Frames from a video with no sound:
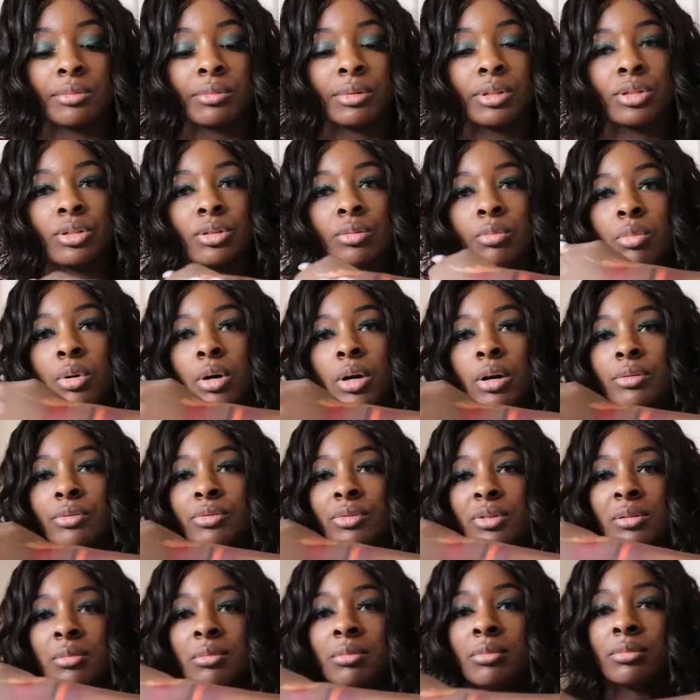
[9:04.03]
we bought
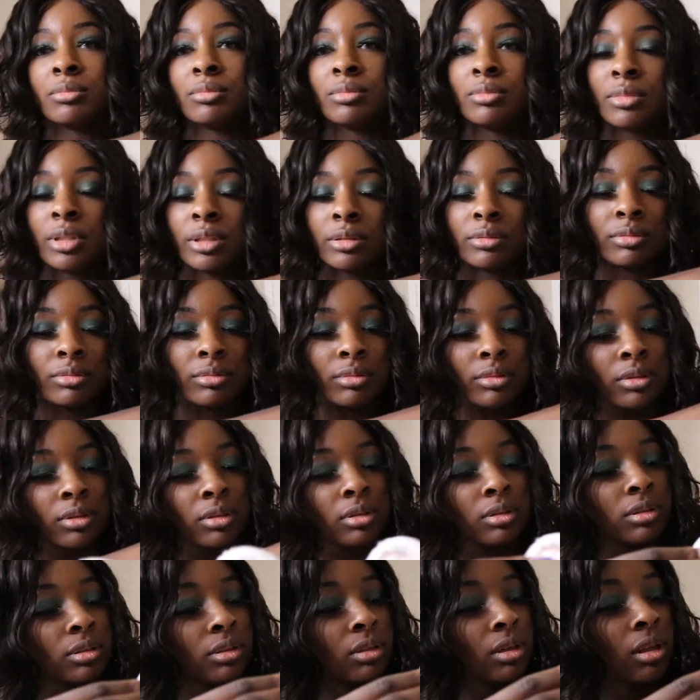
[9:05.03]
from
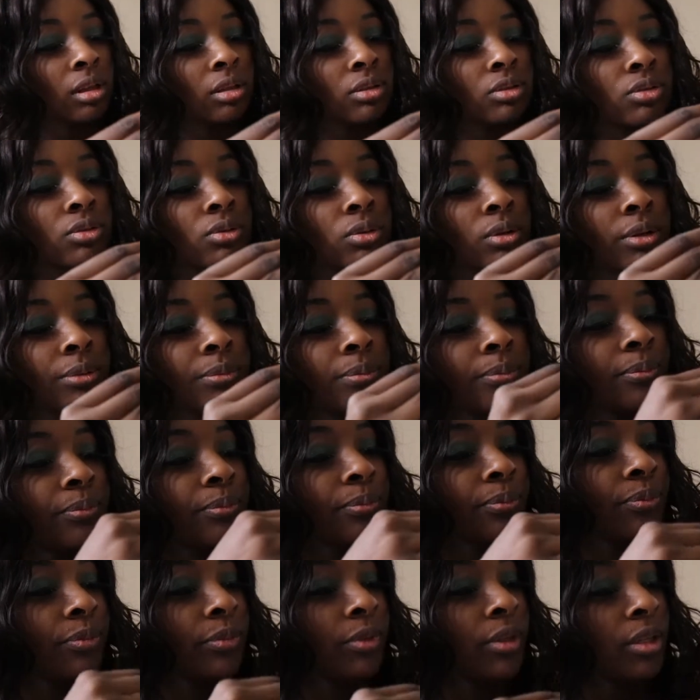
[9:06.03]
the dollar store.
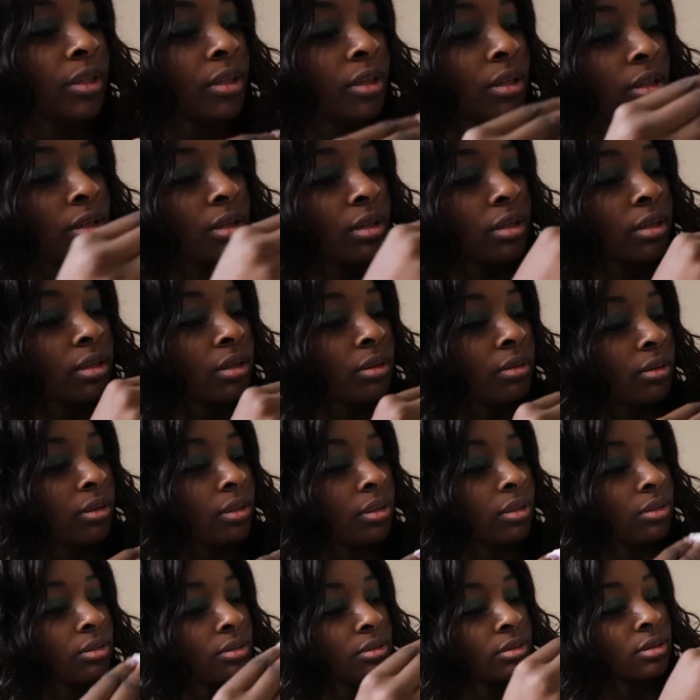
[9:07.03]
I'm
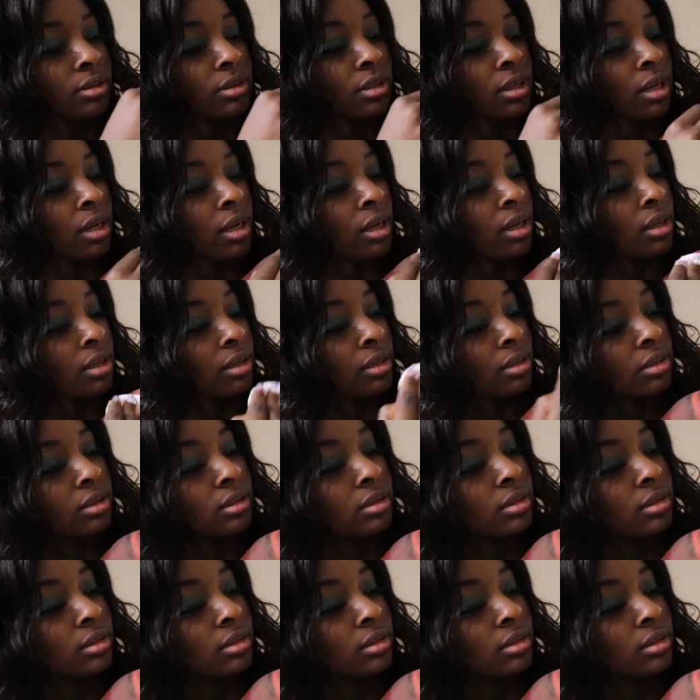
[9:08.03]
gonna use that